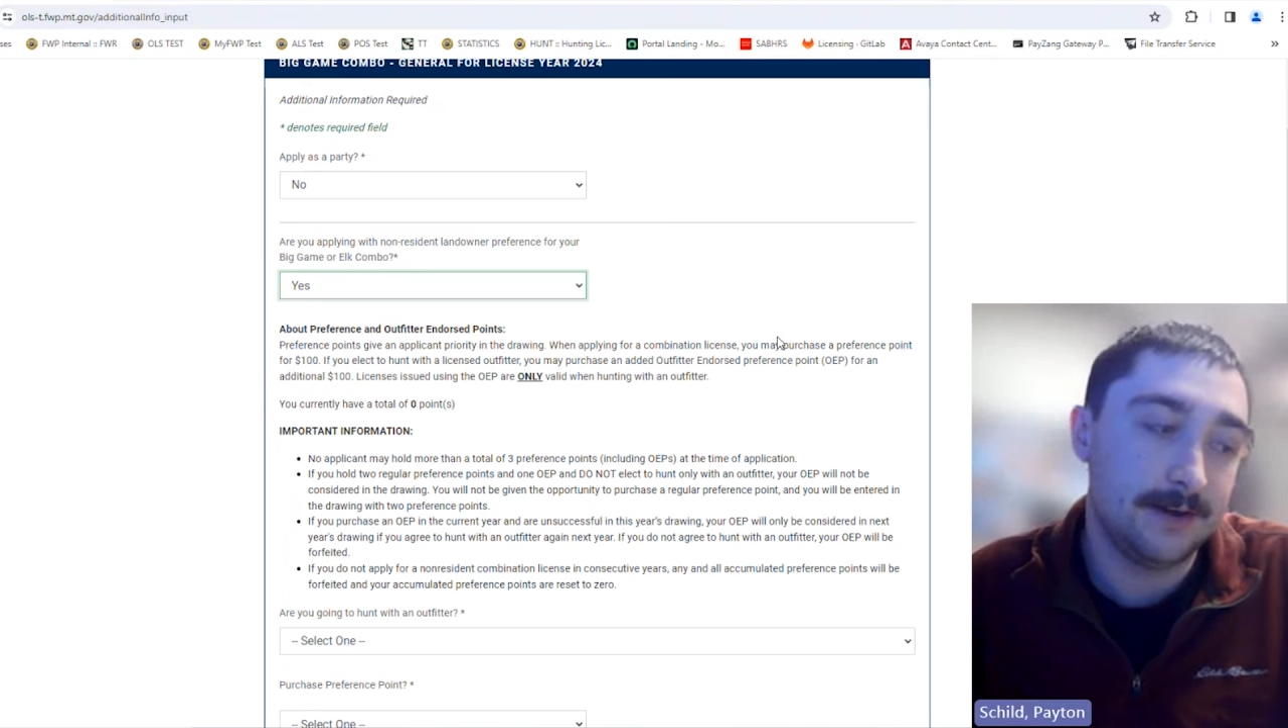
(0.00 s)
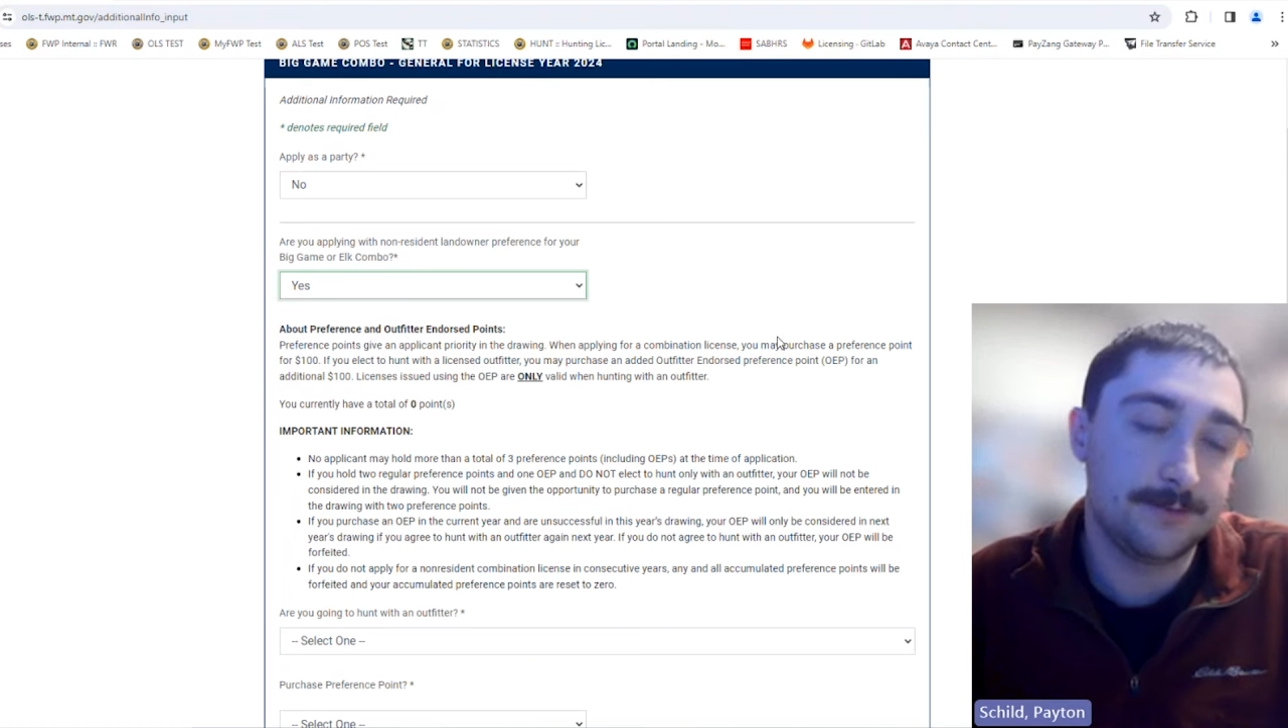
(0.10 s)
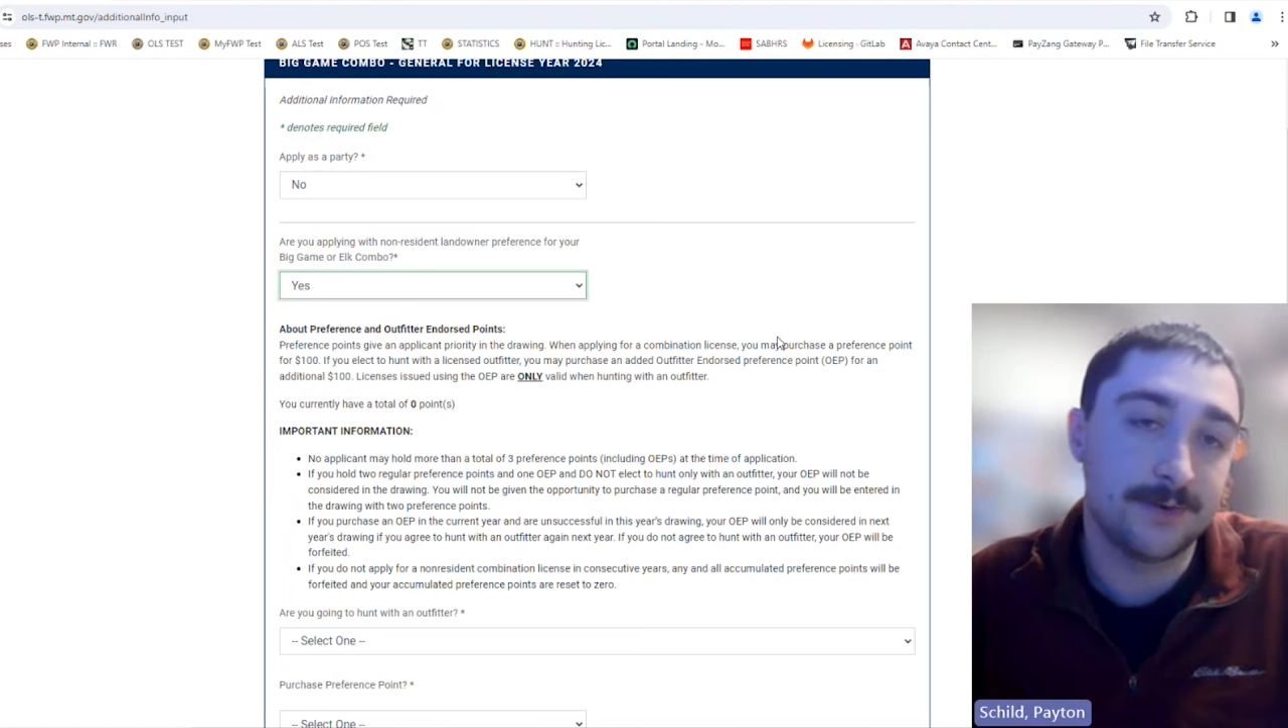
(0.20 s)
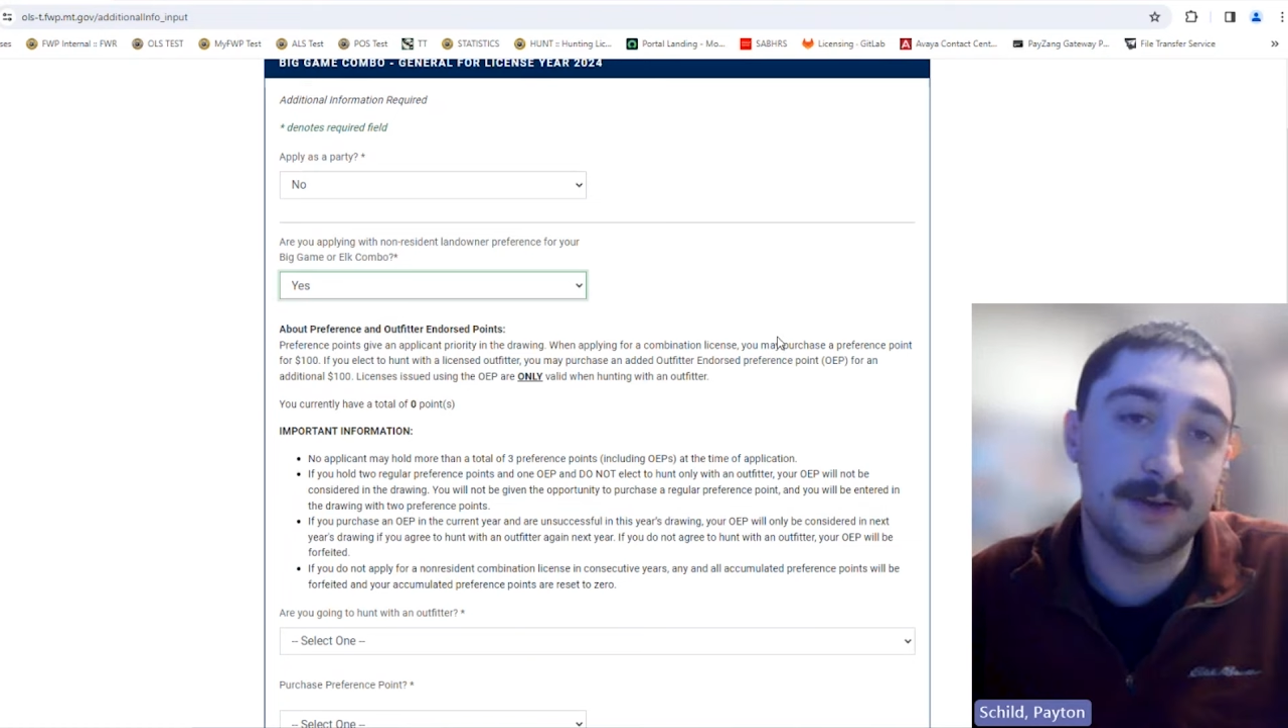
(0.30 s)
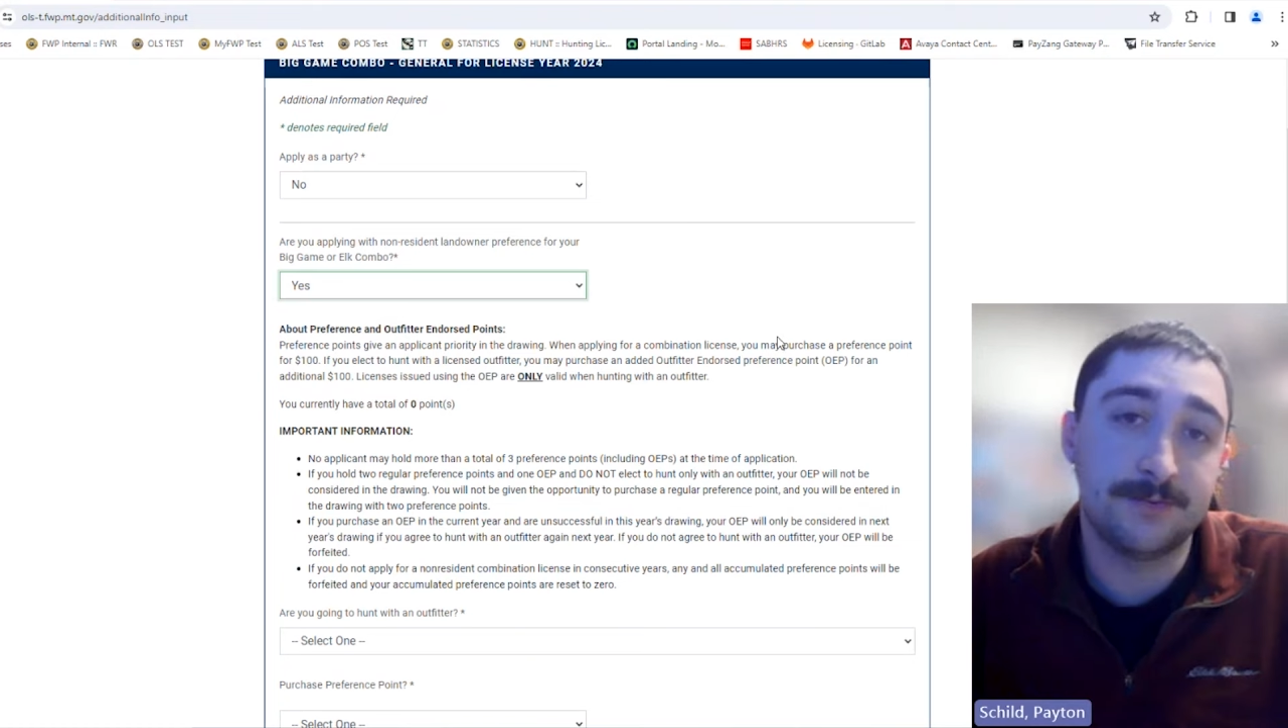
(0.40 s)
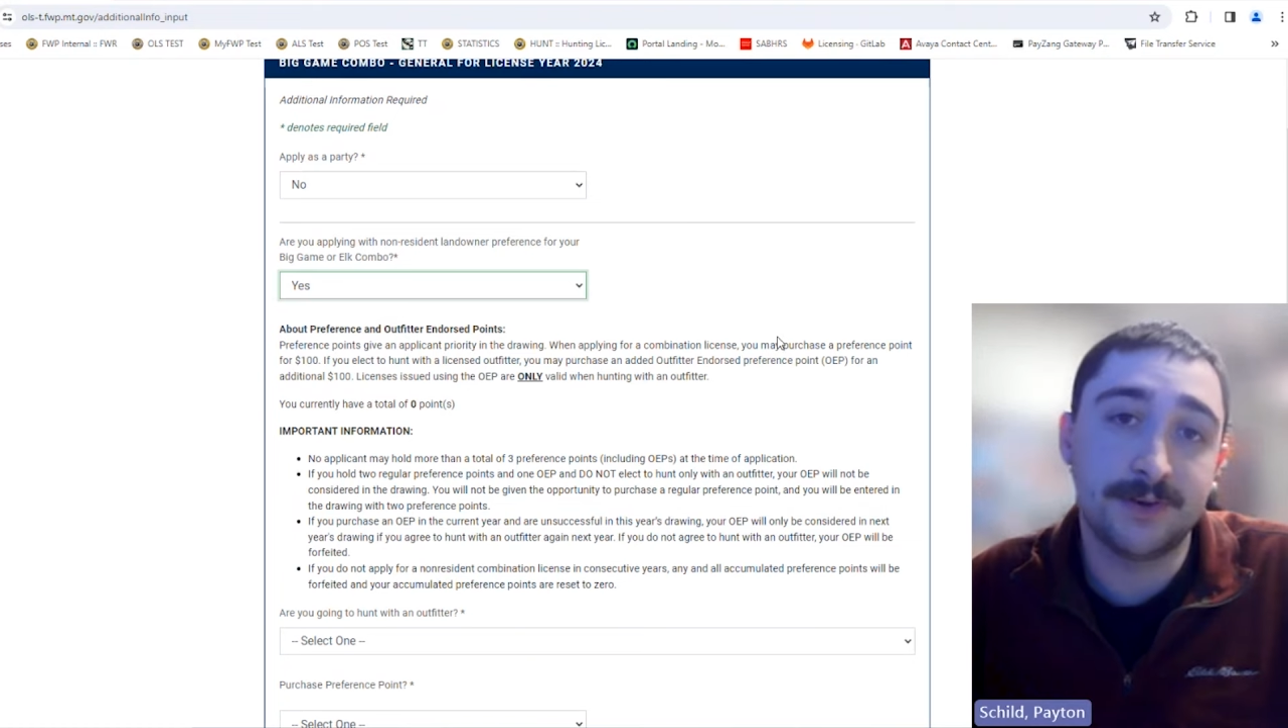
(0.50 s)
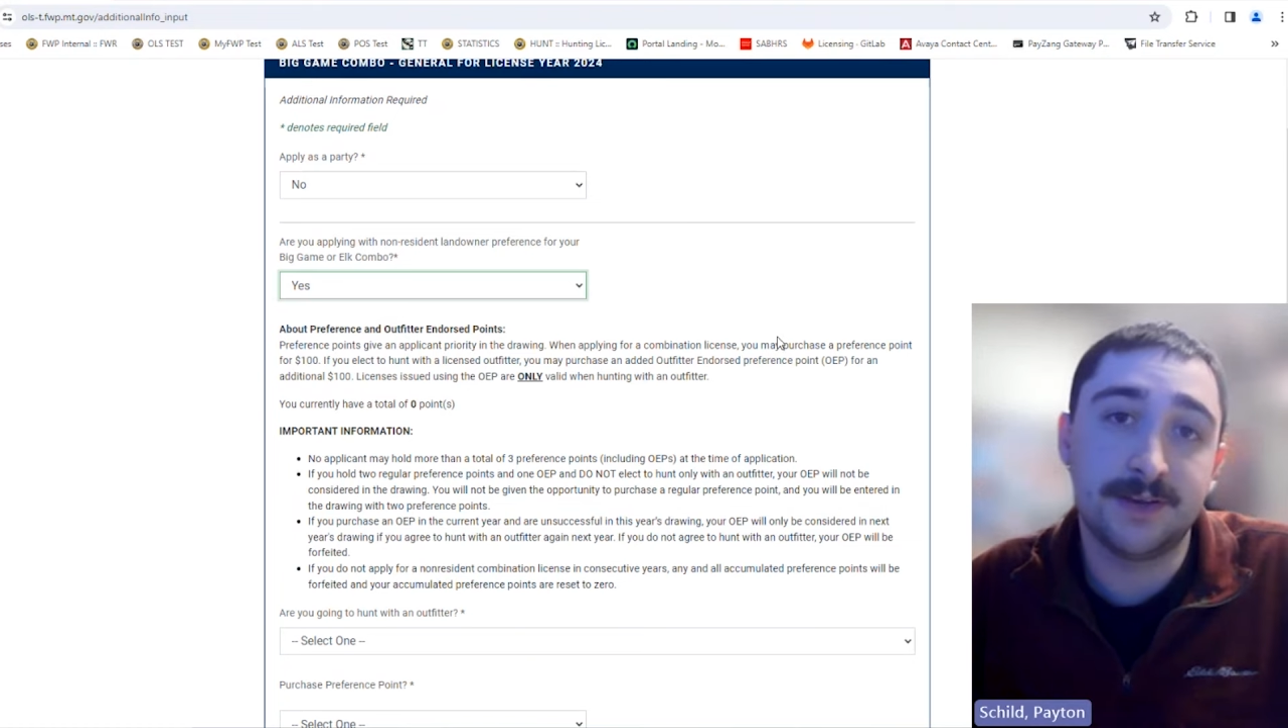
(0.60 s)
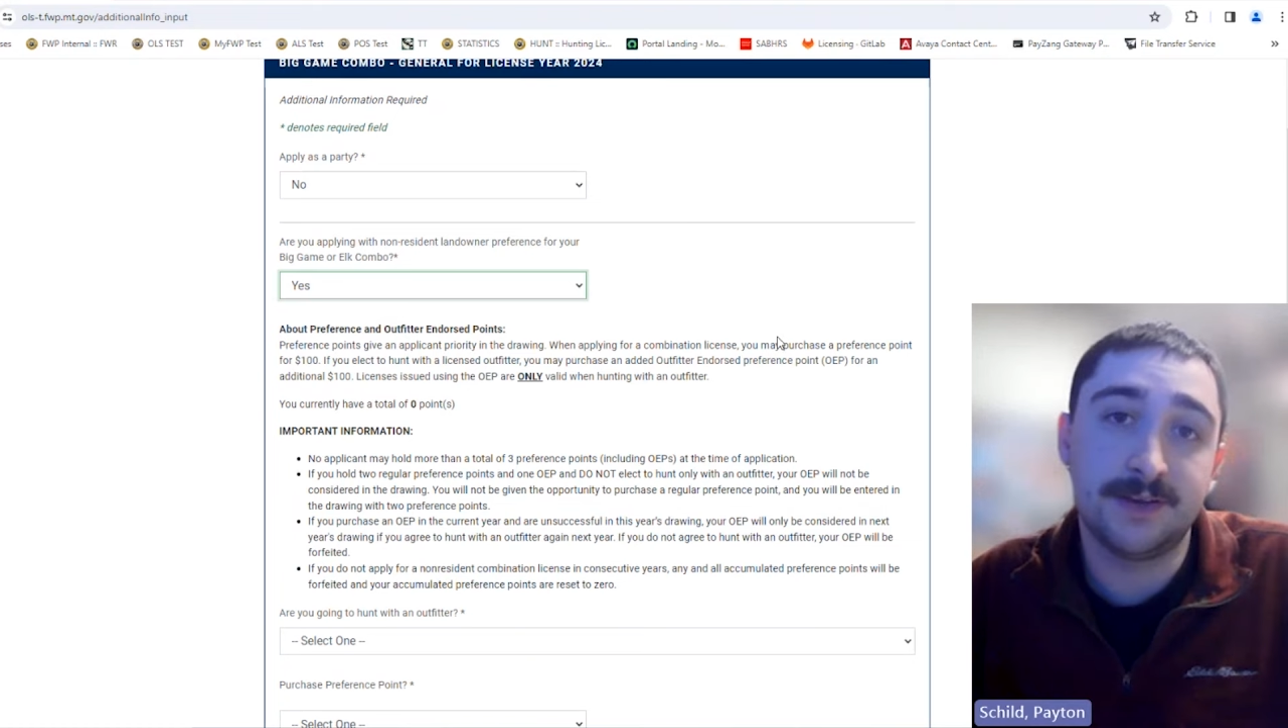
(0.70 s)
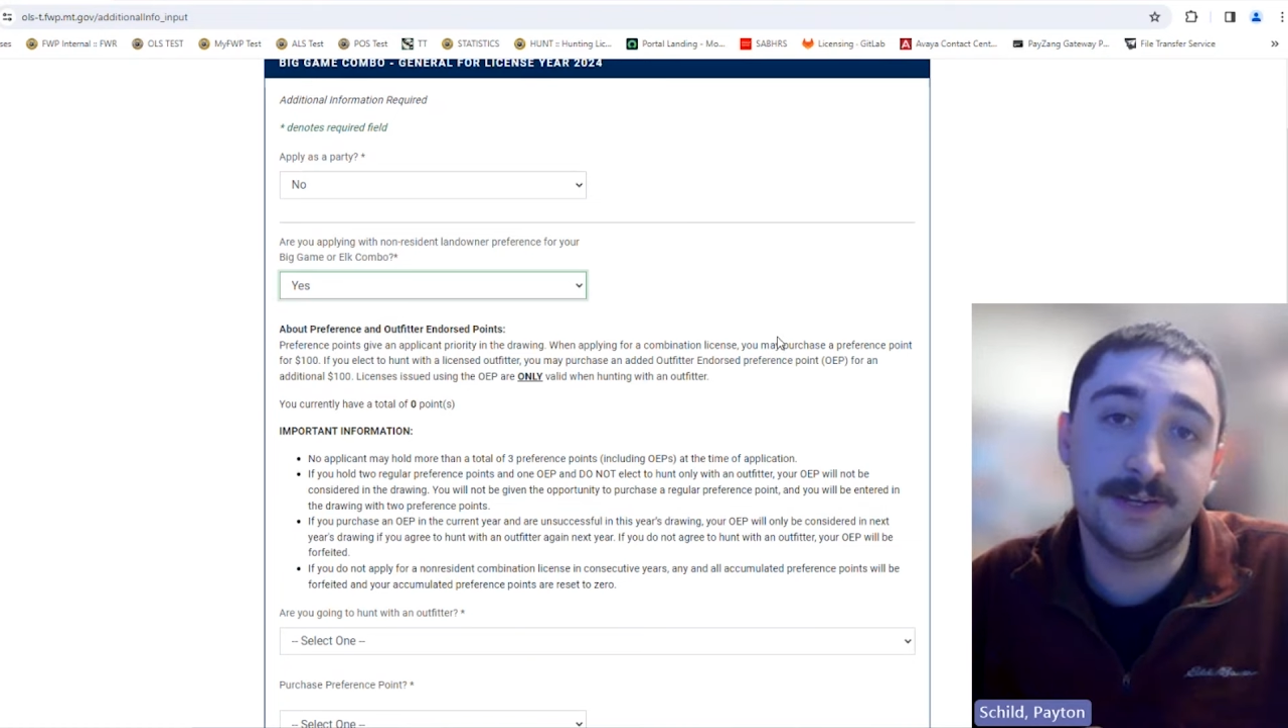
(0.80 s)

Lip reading: For every